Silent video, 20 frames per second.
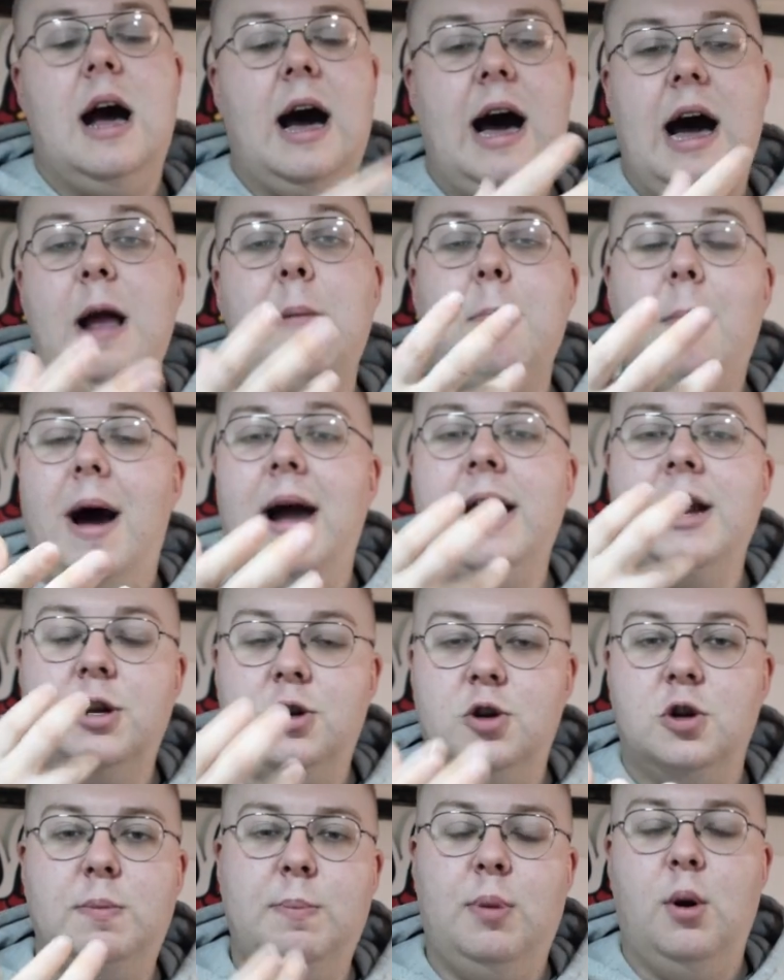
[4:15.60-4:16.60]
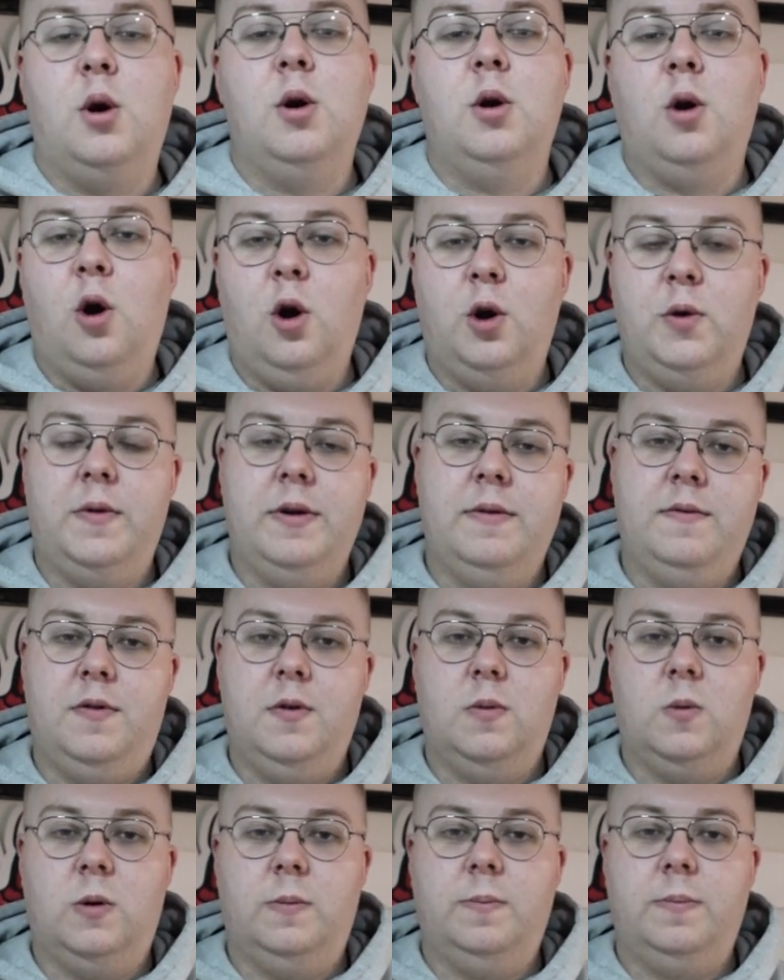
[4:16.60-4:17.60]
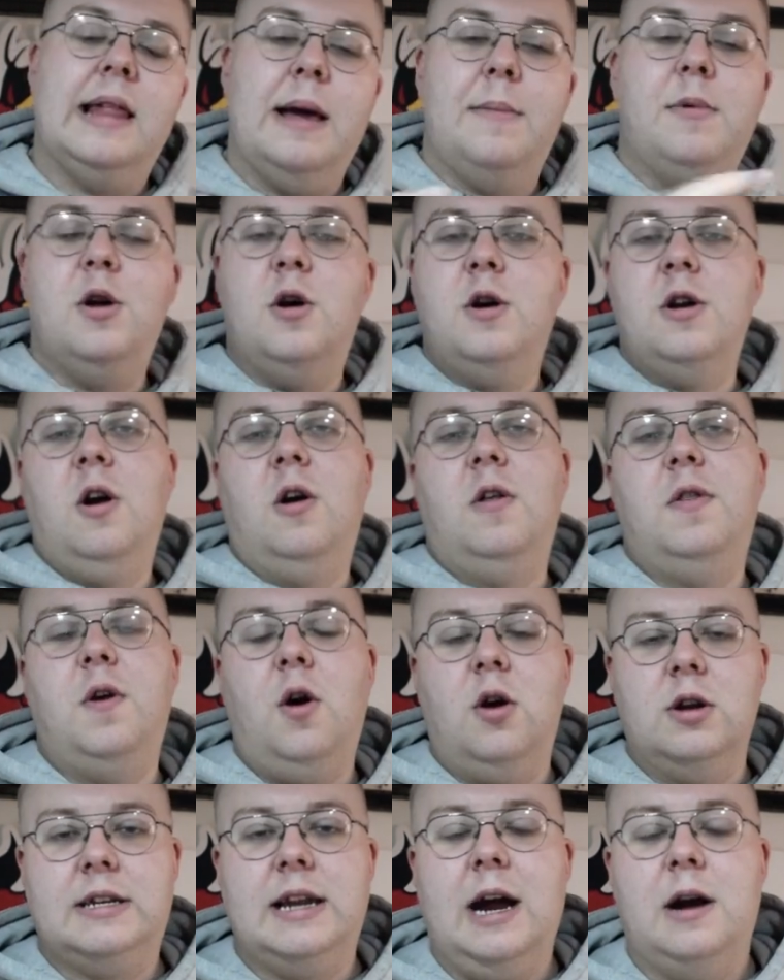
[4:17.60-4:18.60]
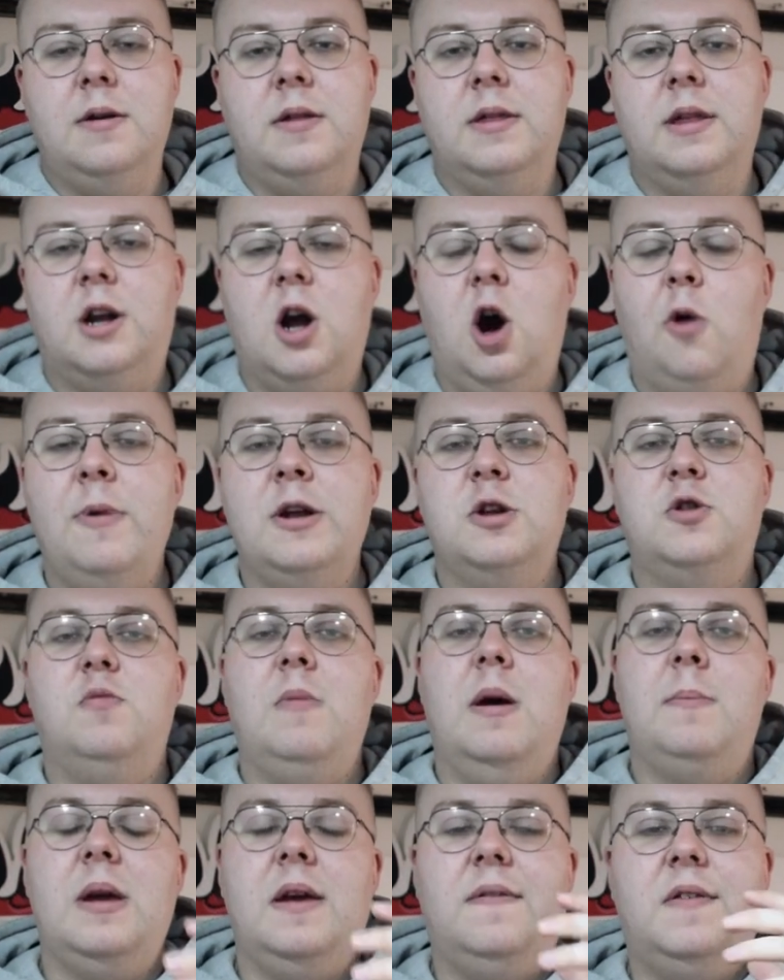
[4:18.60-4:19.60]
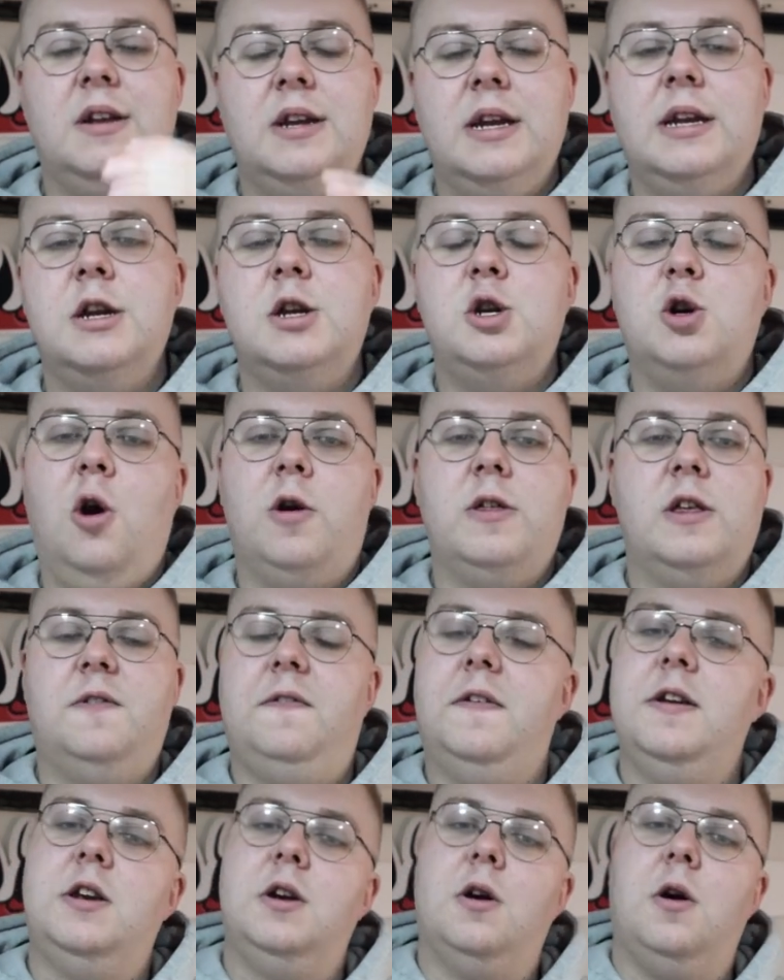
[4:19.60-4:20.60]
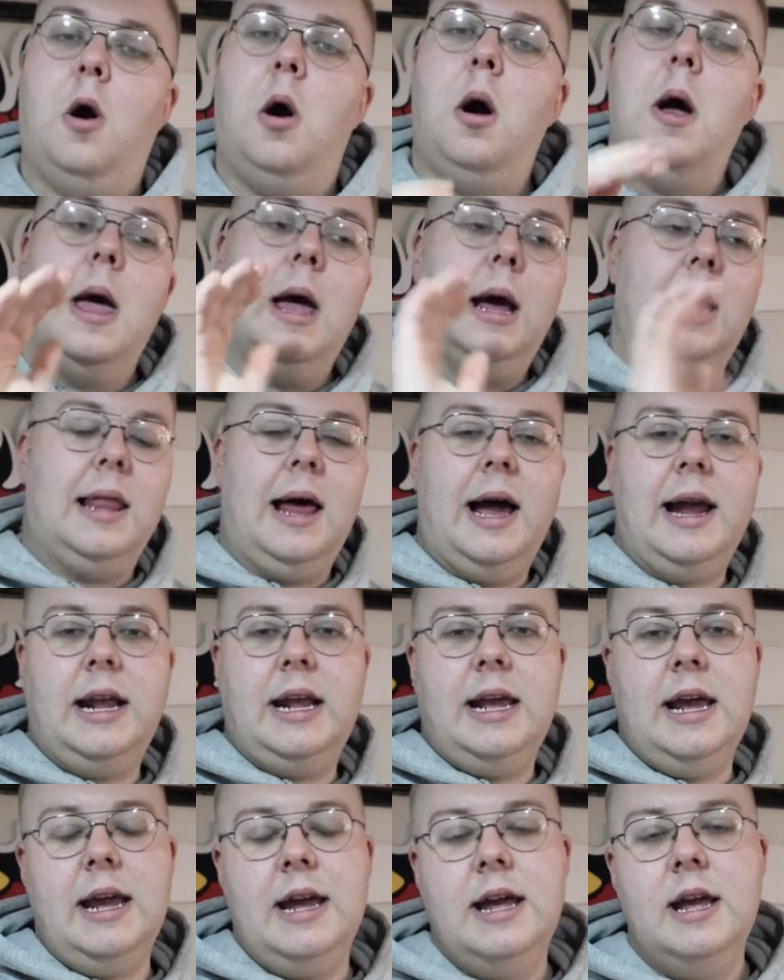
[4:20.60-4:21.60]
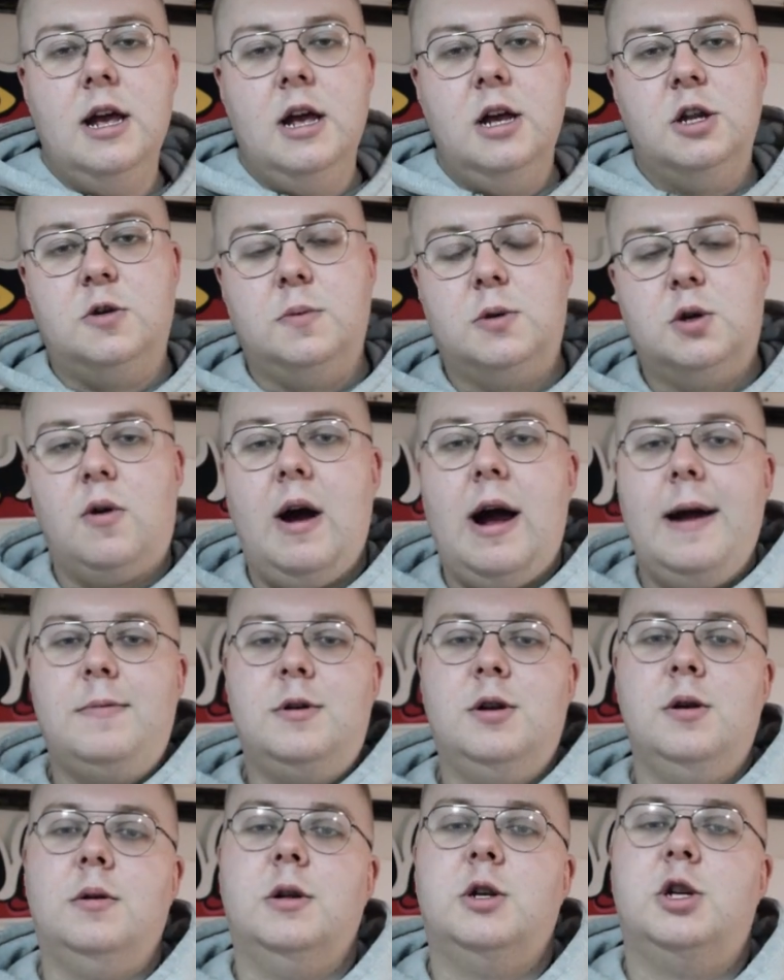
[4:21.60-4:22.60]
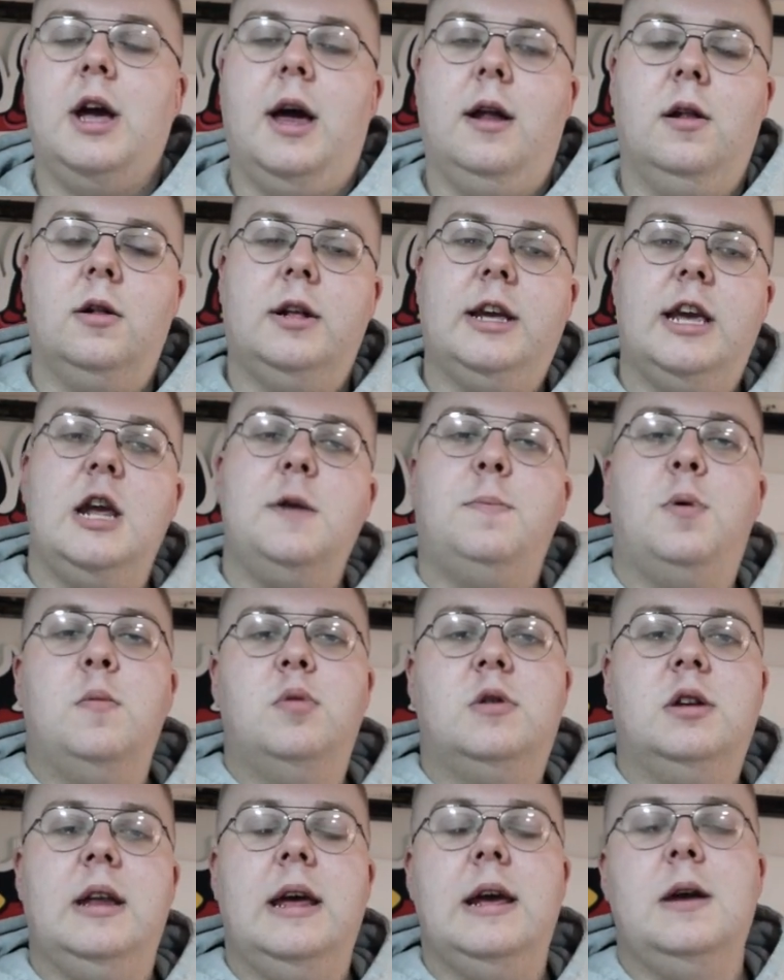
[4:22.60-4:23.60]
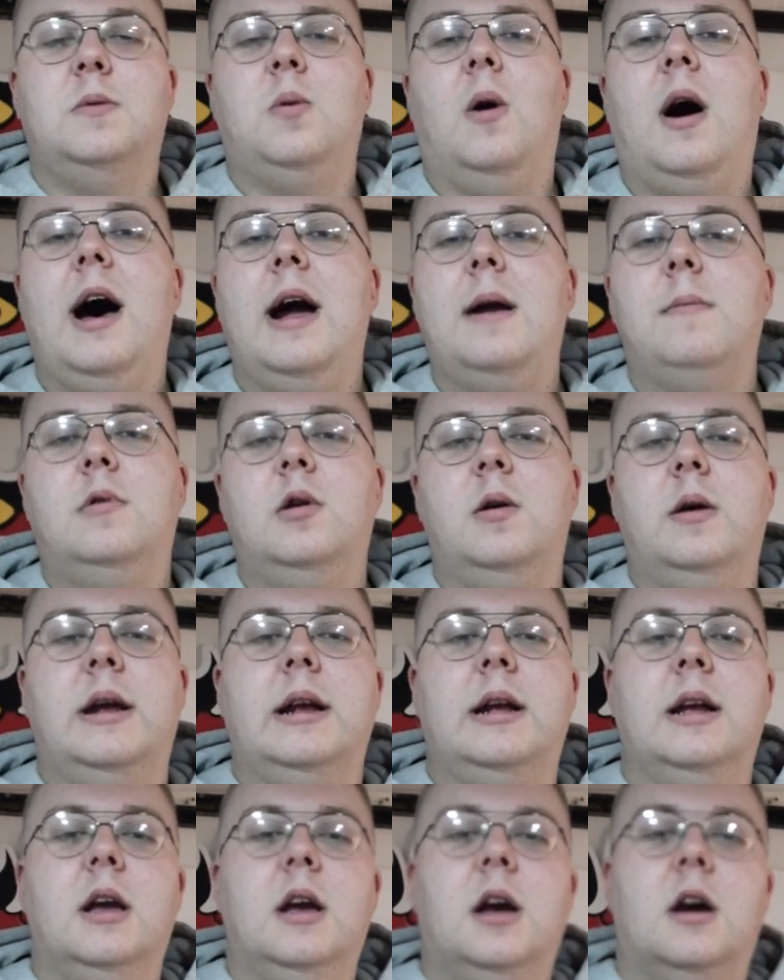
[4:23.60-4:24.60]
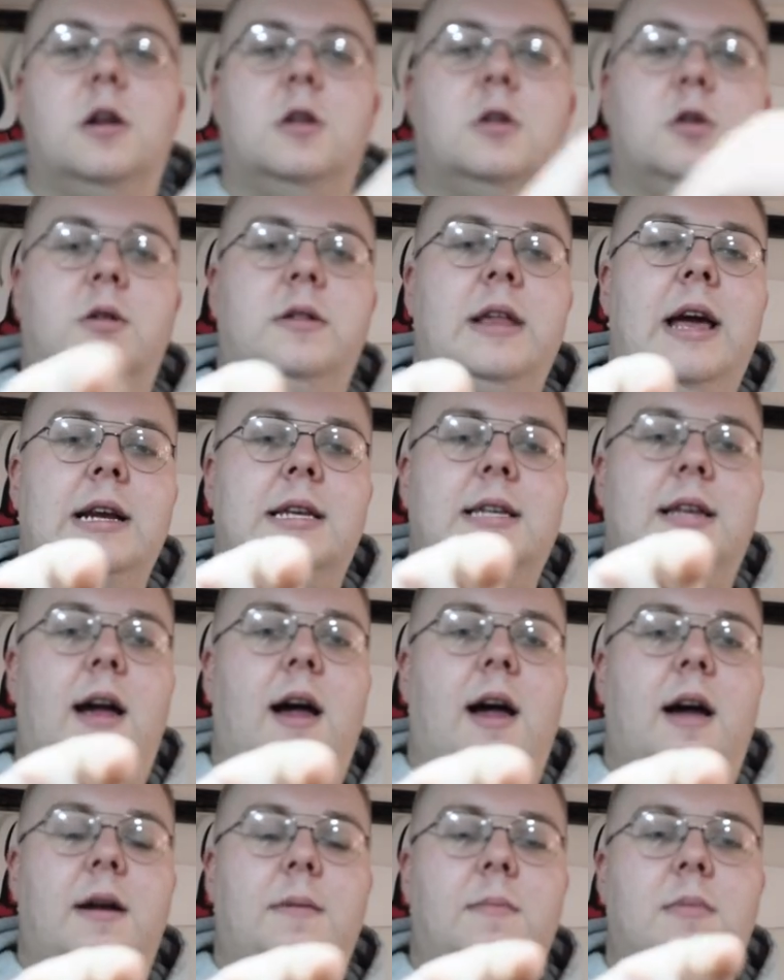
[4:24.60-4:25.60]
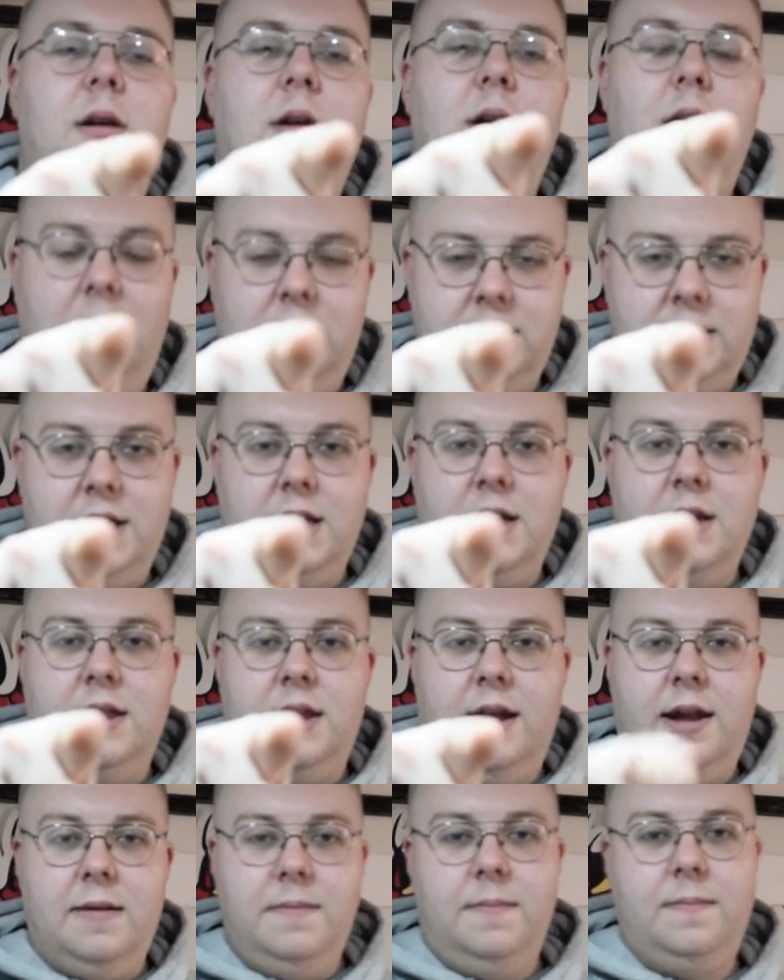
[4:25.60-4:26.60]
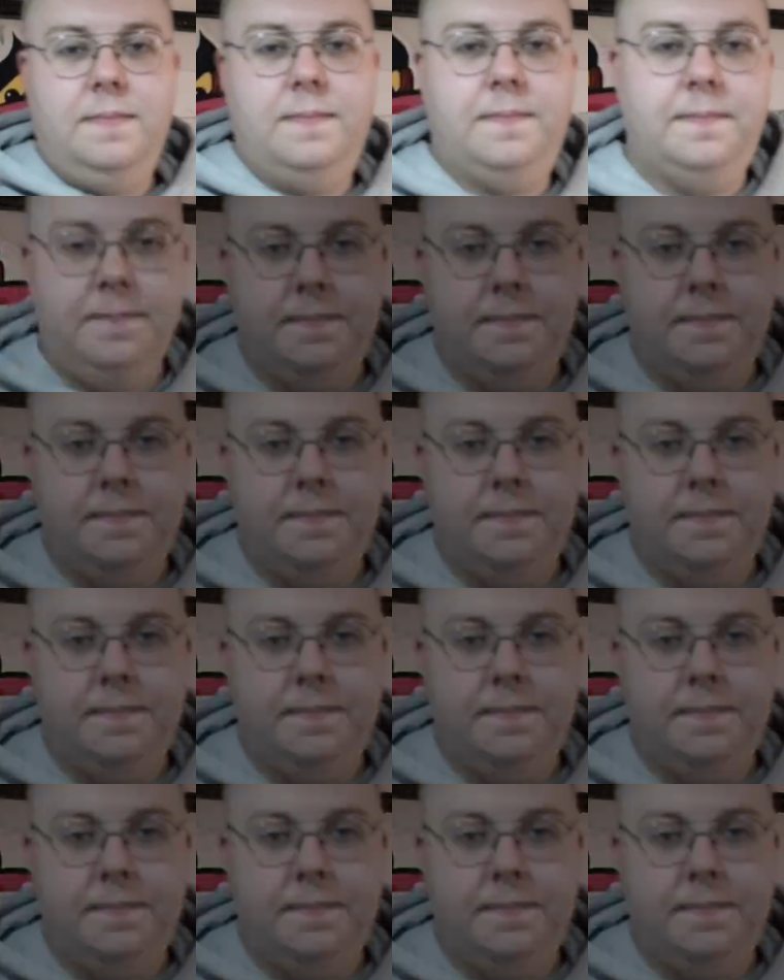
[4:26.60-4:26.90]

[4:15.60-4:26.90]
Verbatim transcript: I might just put an order in for one. Let me know your thoughts down in the comments. Remember, if you did enjoy this video, like it, subscribe to the channel, keep up to date with what I'm doing, and until next time, I'll see you then.